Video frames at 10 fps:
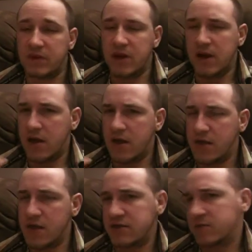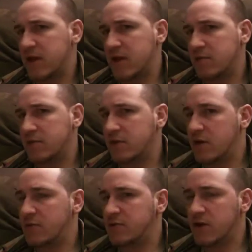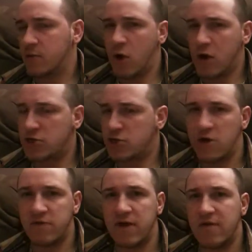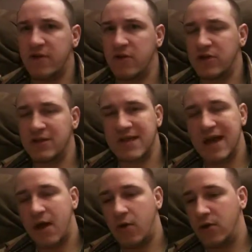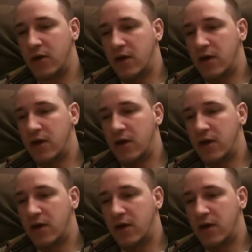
And I think some game companies like Rockstar have figured this out.